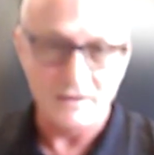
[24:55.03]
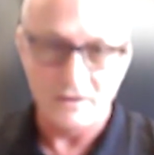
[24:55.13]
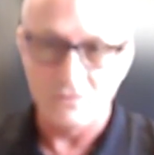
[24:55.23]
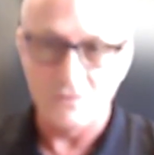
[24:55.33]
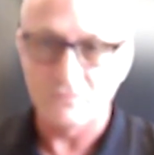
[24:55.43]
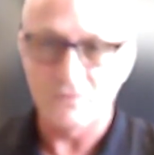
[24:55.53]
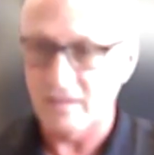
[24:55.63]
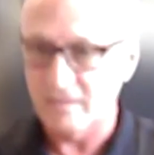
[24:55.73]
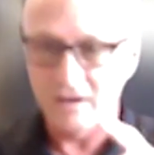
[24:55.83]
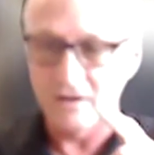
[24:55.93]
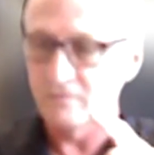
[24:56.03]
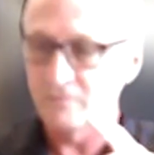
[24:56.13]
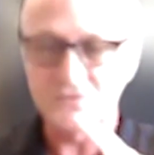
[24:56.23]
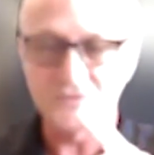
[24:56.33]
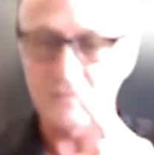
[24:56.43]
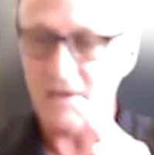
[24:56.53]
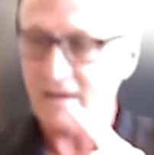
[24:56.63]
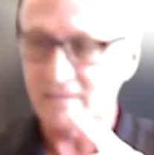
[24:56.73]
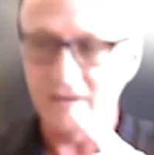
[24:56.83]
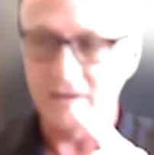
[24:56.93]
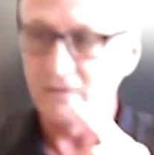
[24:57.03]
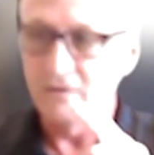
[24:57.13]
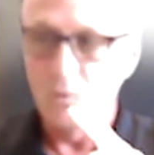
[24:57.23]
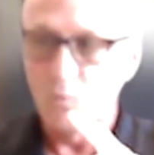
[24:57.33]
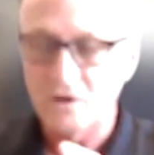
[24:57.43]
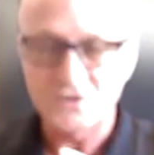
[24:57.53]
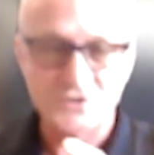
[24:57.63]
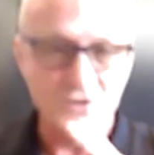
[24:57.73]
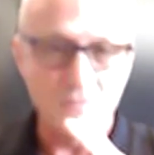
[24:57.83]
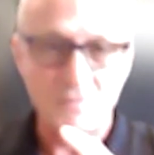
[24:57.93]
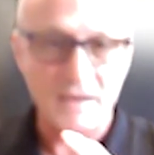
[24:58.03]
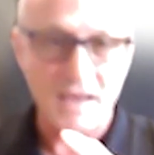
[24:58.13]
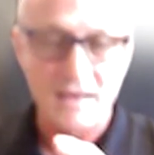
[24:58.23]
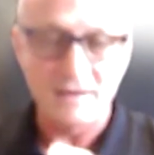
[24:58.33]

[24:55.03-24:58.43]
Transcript: the front of the gutter versus the back of the gutter. What should it be at?